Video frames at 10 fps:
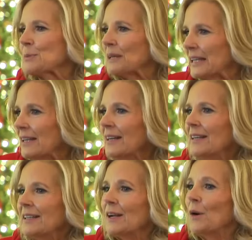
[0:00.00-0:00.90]
to be,
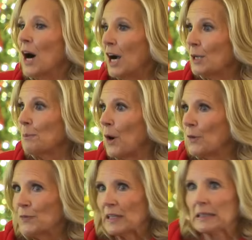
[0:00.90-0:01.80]
you know, hung
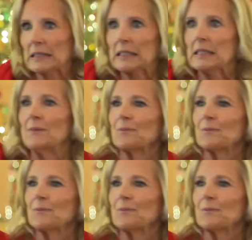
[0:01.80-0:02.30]
perfectly.